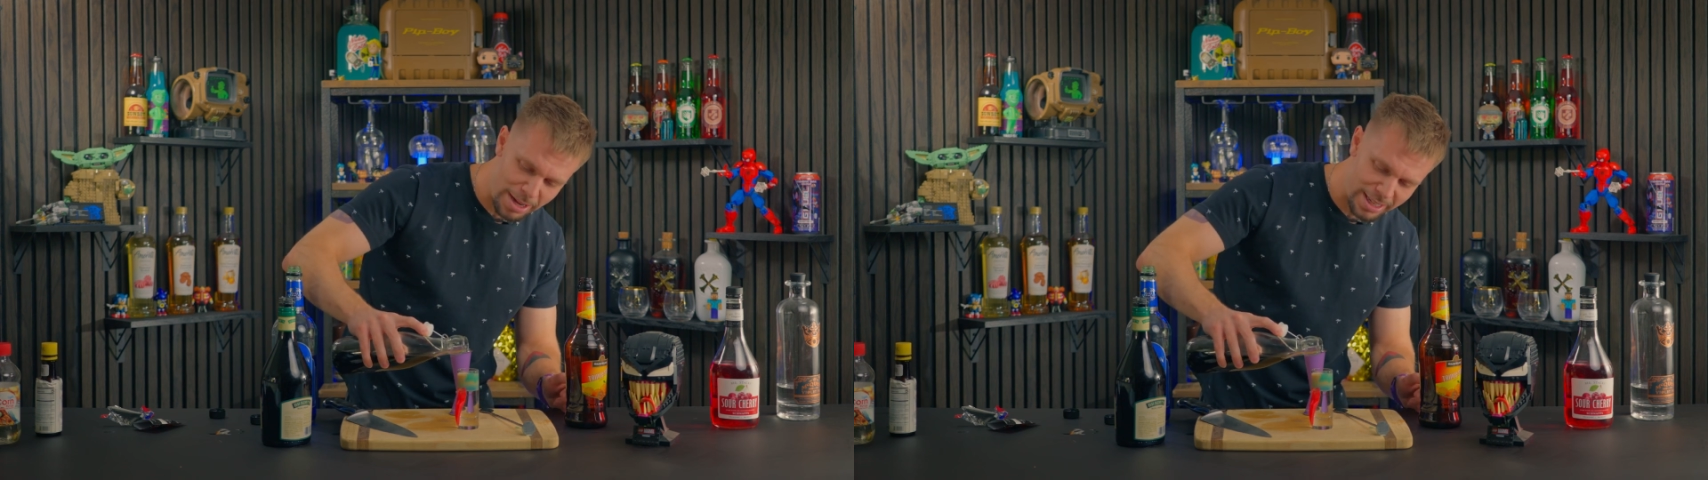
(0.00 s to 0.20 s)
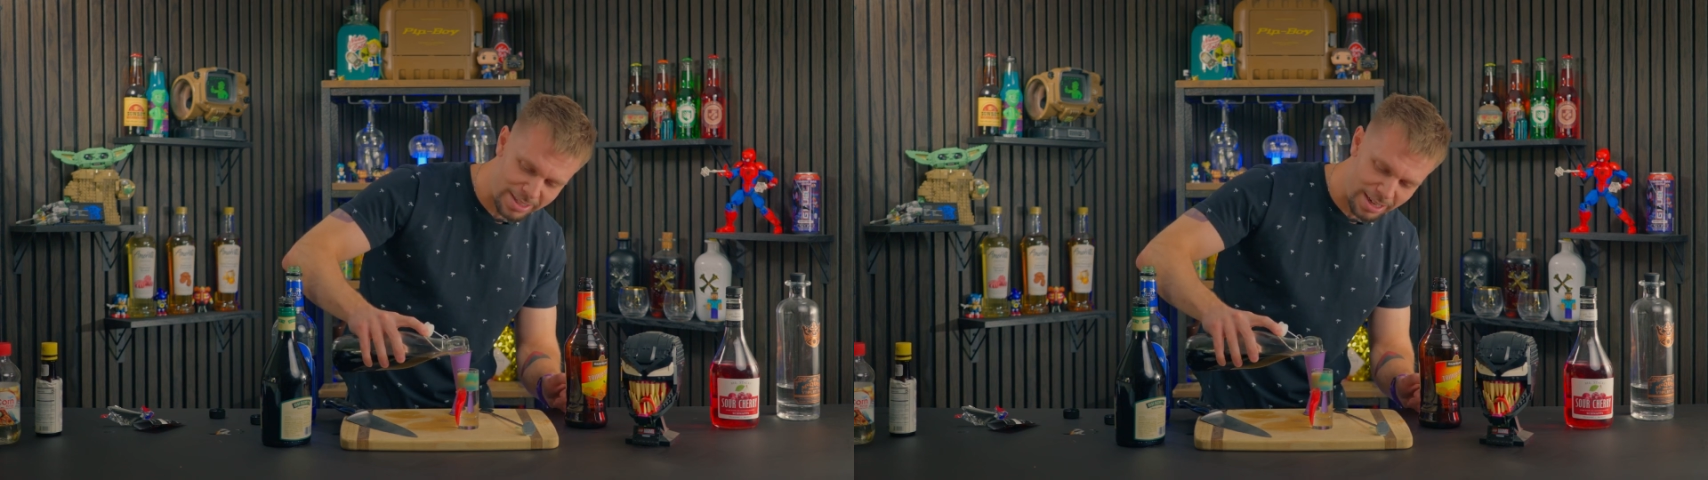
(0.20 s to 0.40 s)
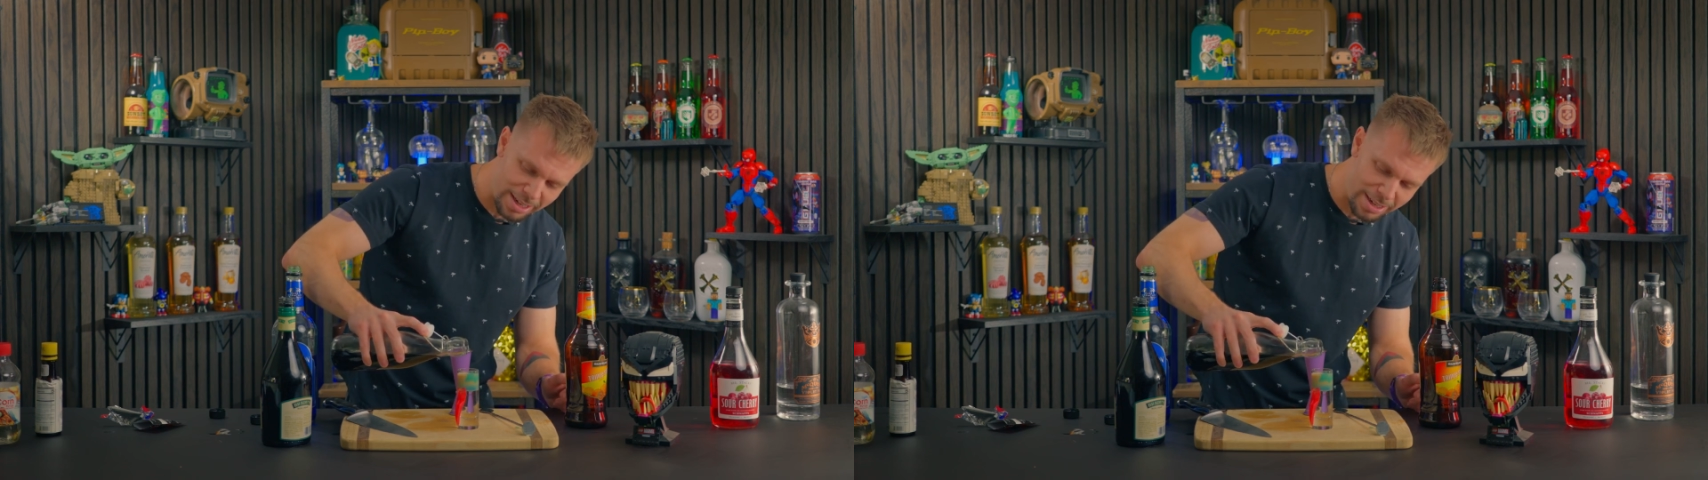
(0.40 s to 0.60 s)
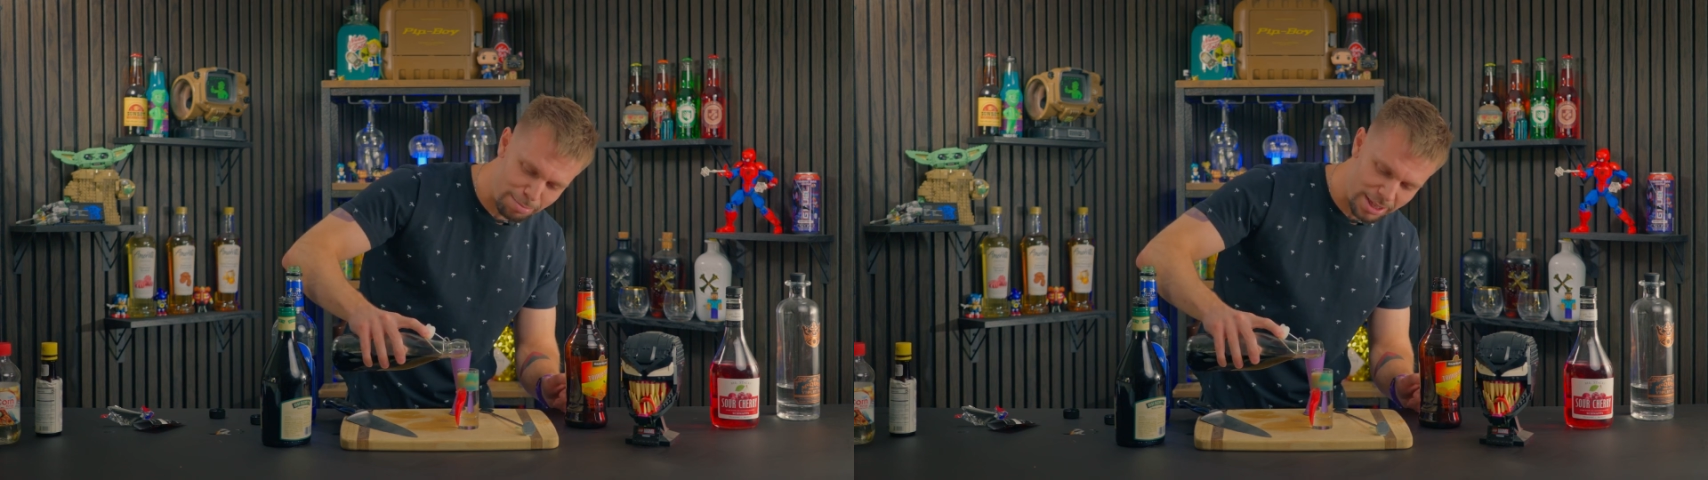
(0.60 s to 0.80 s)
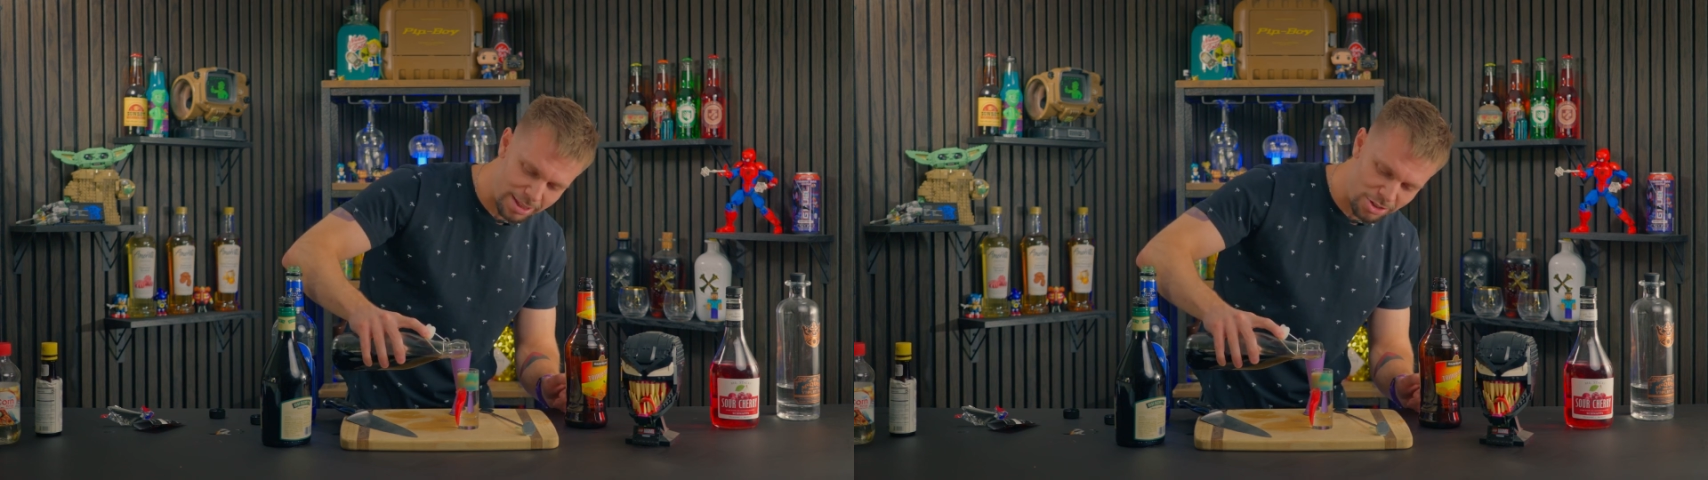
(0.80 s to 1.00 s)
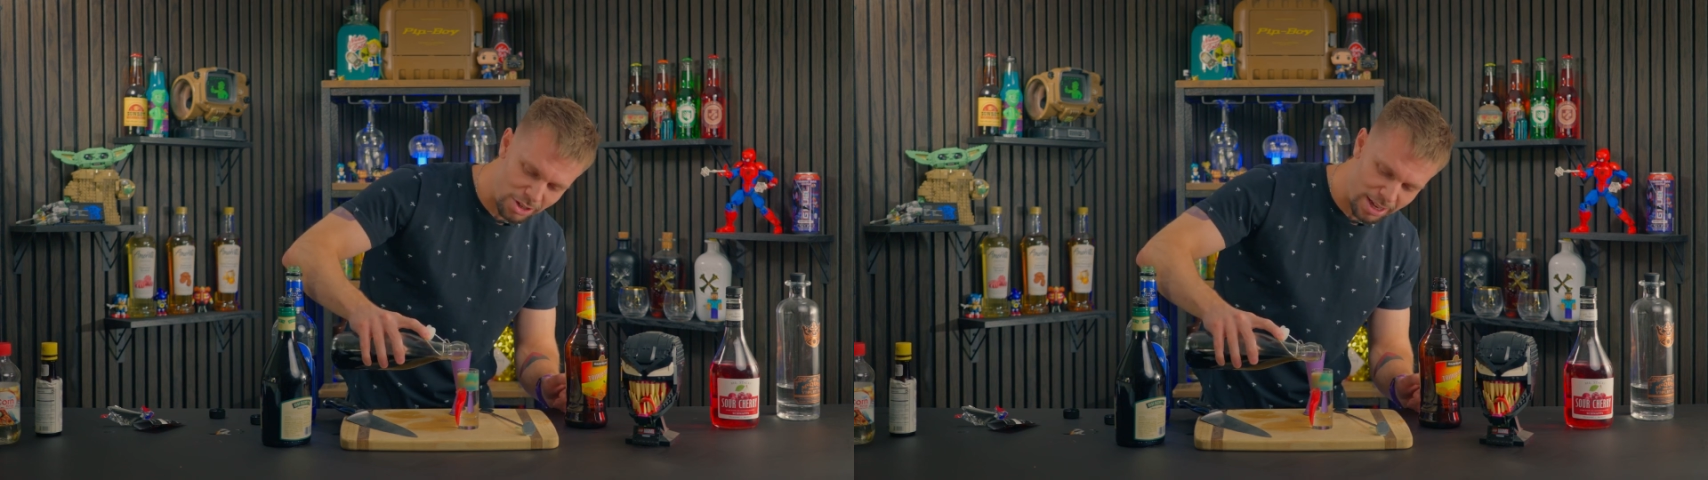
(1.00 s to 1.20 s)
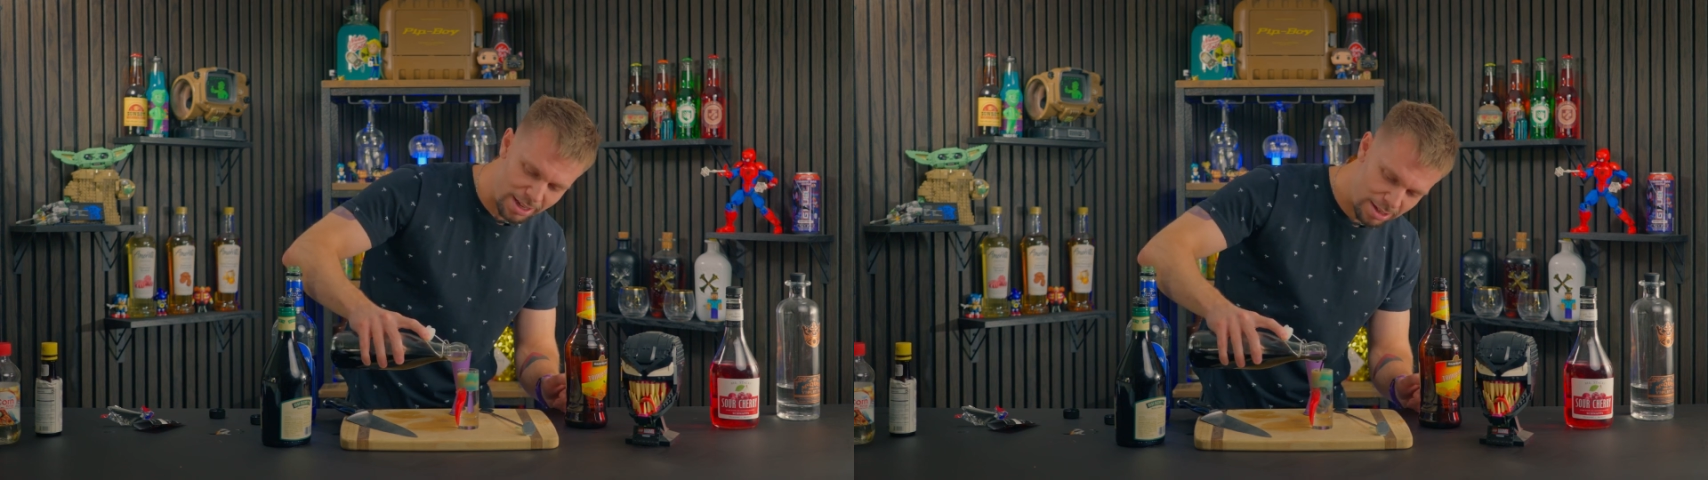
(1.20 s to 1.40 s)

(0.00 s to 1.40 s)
and this is gonna complete the shot.